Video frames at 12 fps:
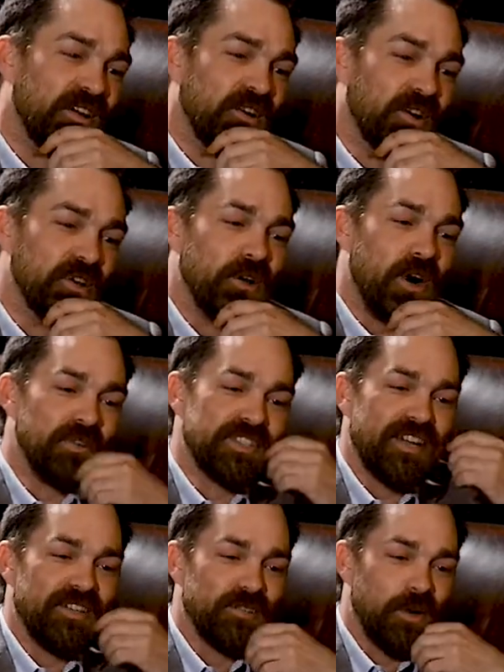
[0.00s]
Well, you always
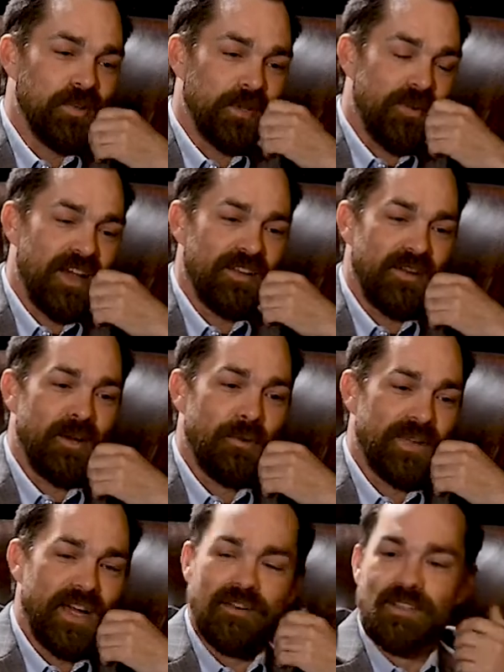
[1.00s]
got in trouble in my little
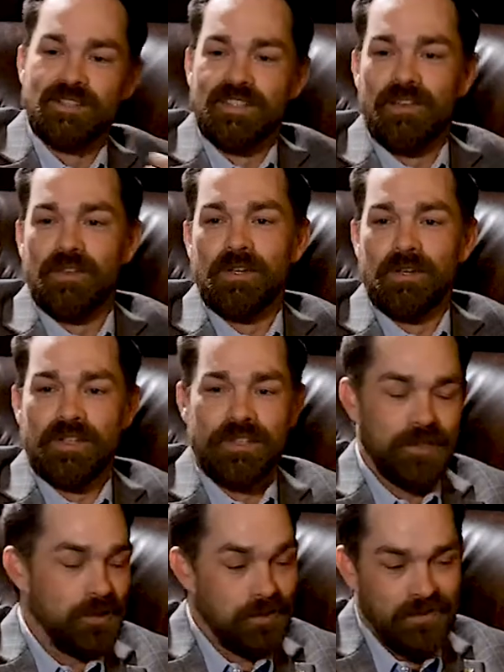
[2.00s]
hometown because nothing you could
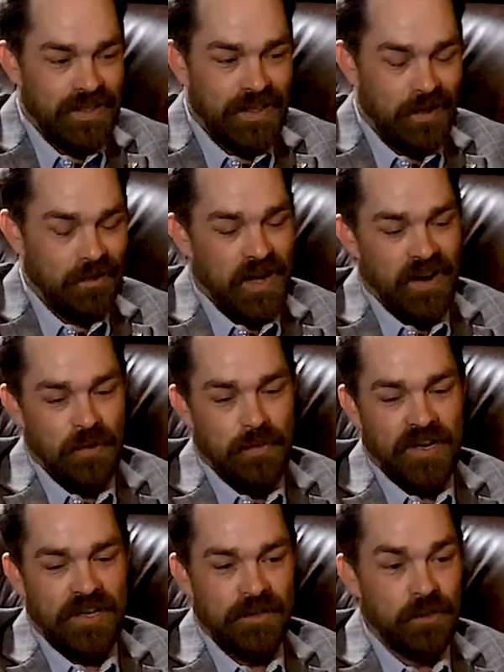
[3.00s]
do,
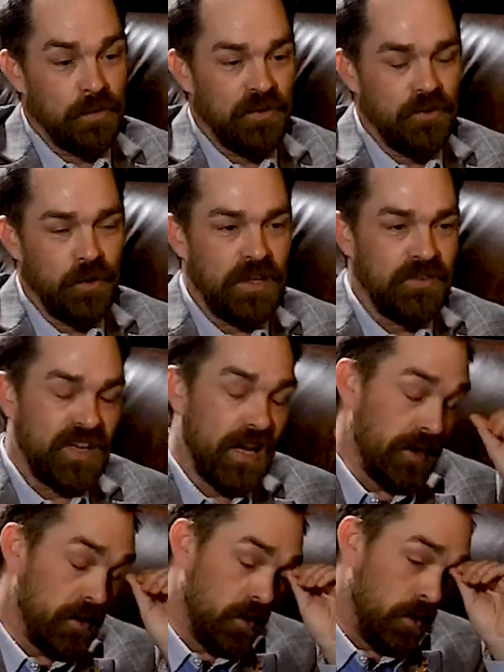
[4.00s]
everybody knew before you even
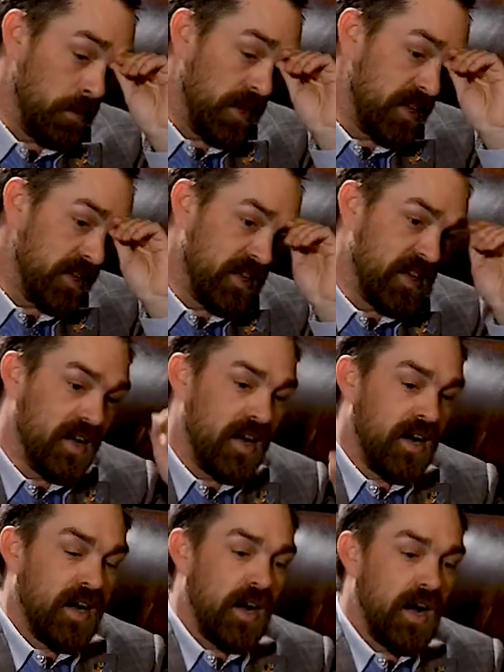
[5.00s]
got home.
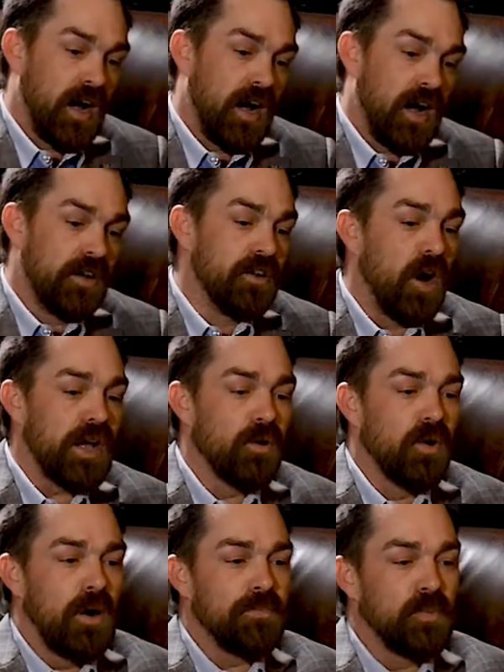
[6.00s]
No, I
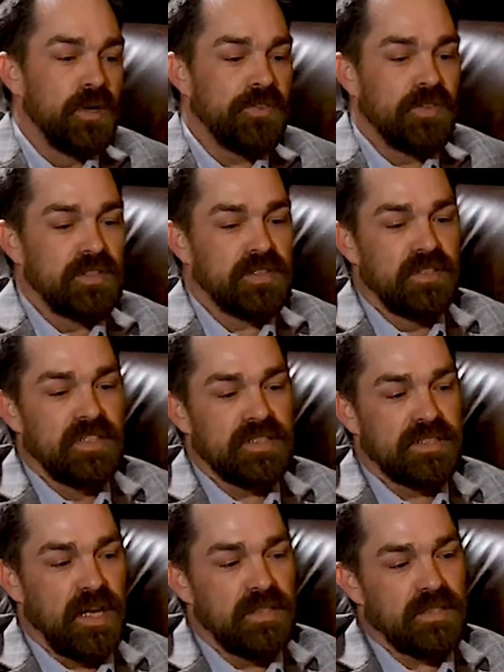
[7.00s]
grew up with this
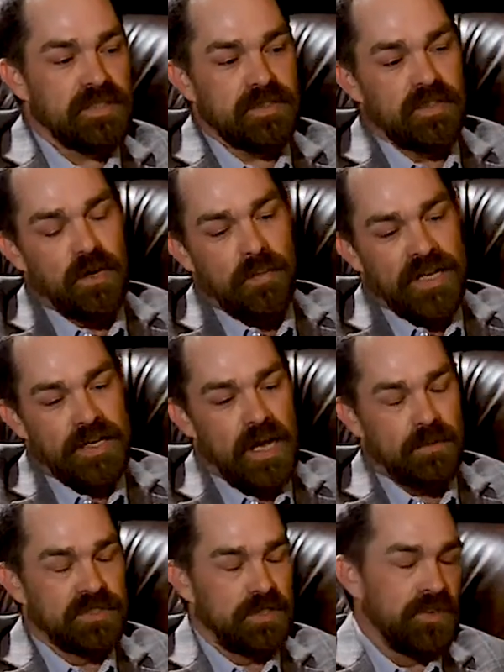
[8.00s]
sense, my
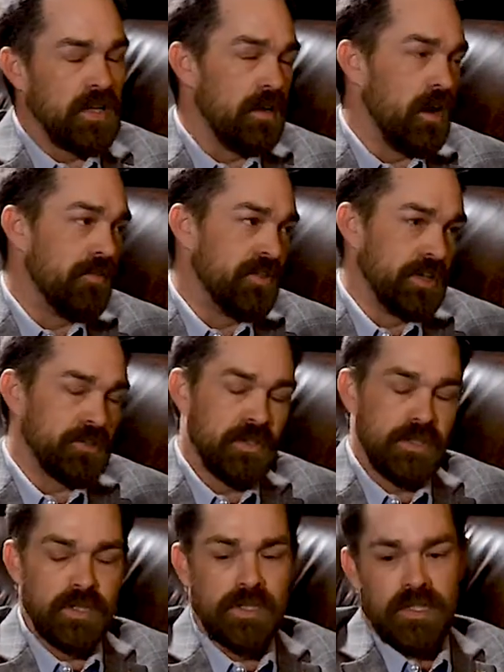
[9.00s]
dad was a Vietnam
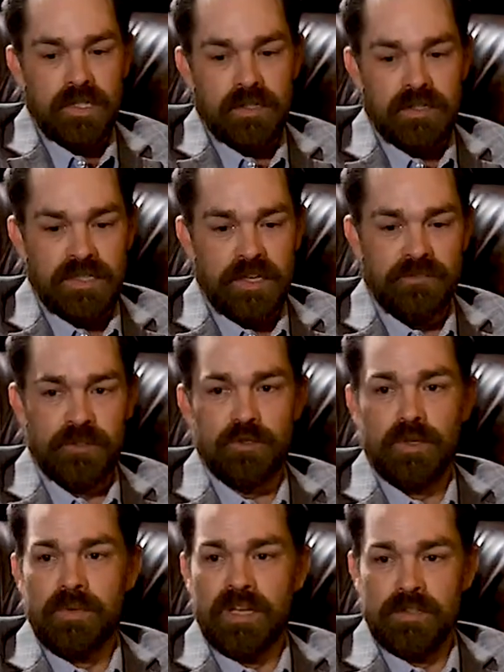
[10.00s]
veteran. He was an
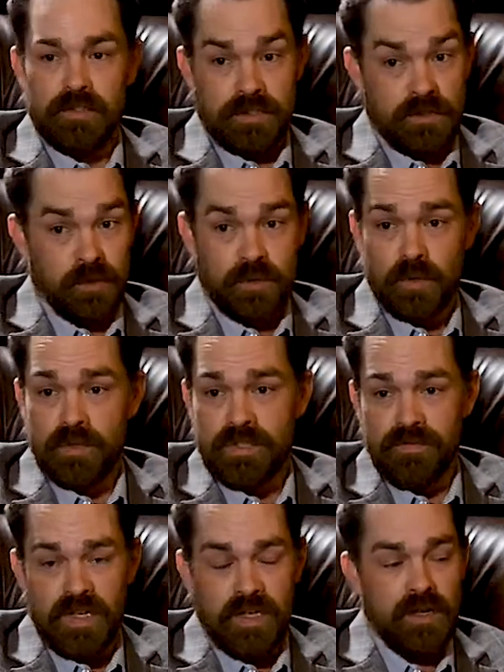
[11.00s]
infantryman, did 2 tours
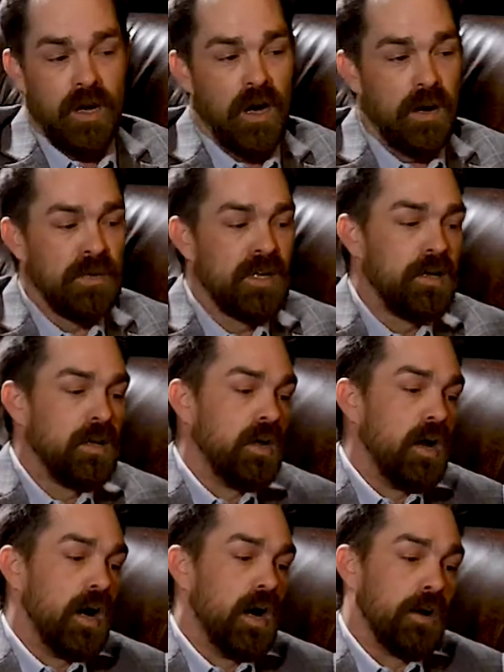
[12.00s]
in Vietnam.
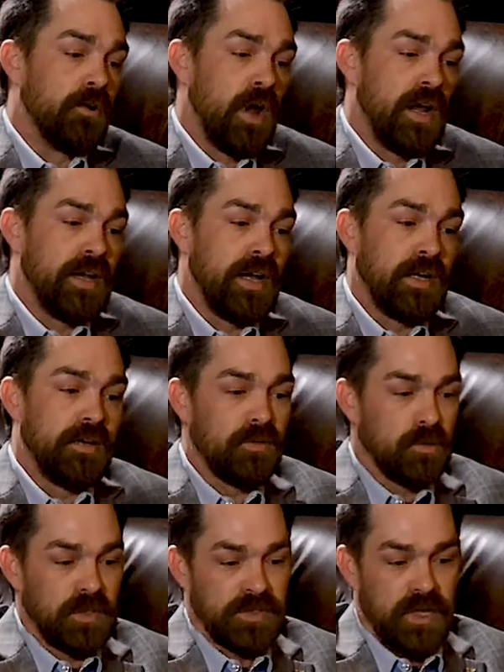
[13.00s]

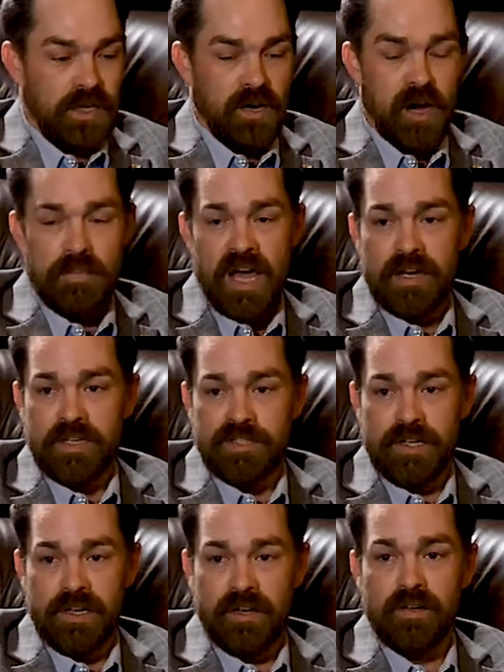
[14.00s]
Granddad was a combat
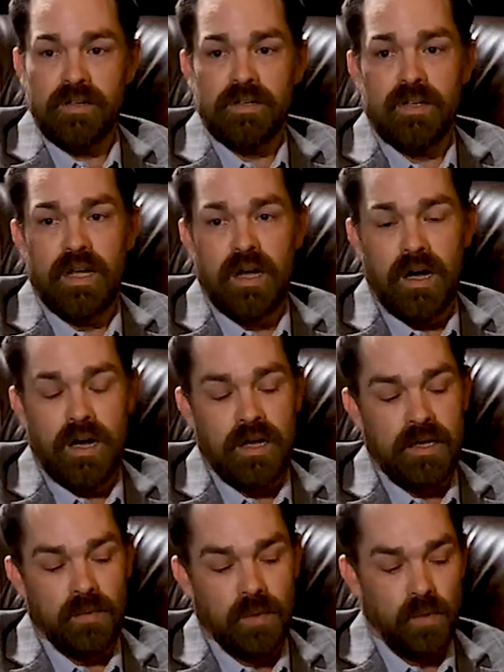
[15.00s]
engineer
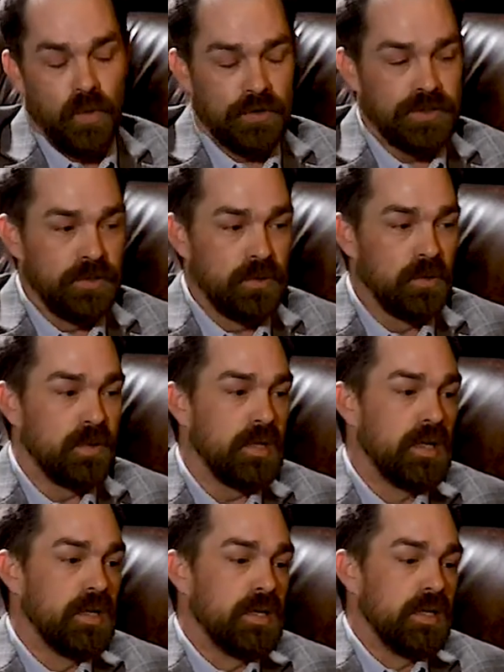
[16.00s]
in World War II.
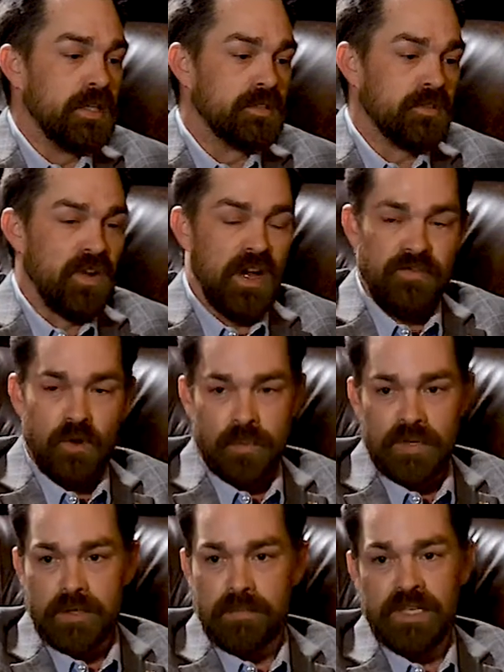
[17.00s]
He survived
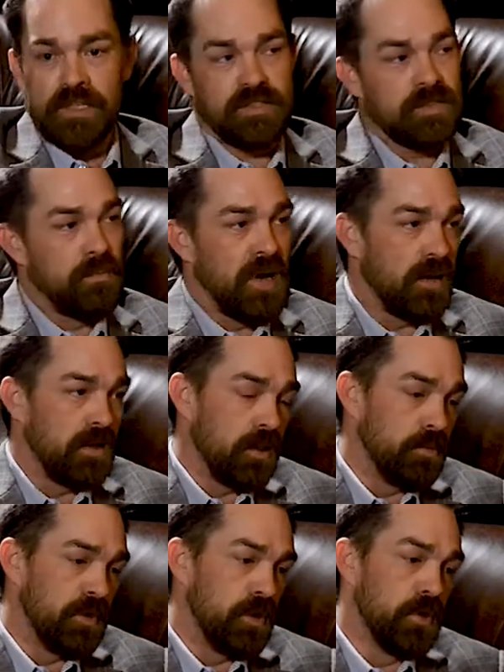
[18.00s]
Normandy Beach, the Battle of
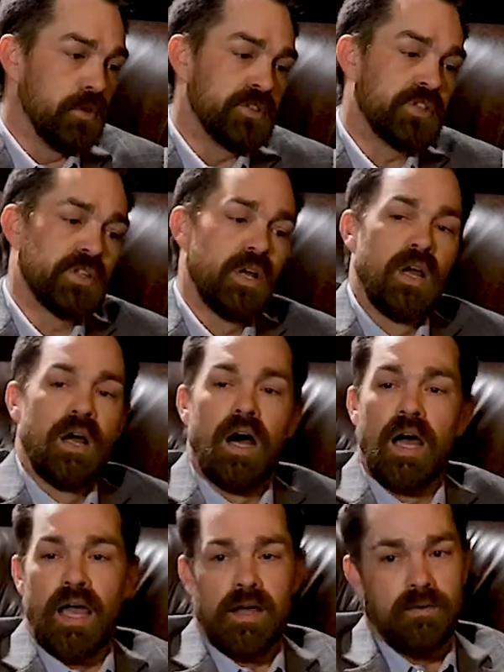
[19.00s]
the Bulge.
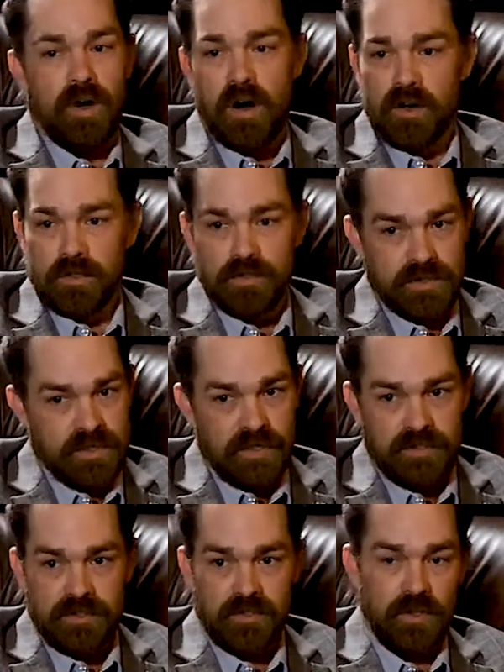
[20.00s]
I had uncles that
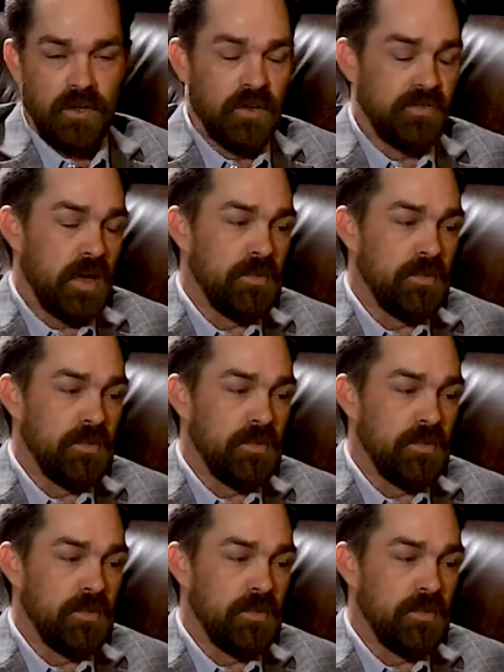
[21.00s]
had served.